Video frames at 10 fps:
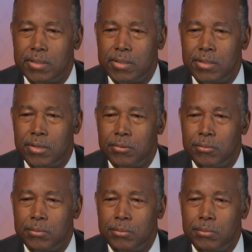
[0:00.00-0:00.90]
You know,
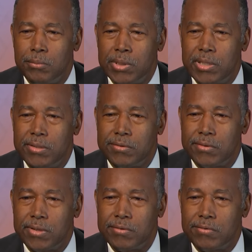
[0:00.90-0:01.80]
when he
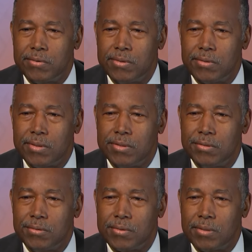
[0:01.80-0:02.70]
says he's going to
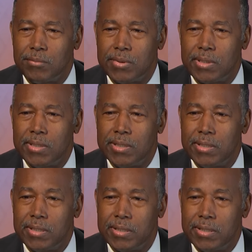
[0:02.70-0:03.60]
do something,
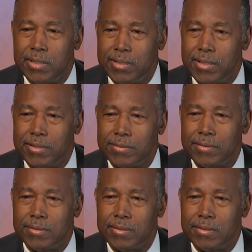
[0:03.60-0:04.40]
he does it.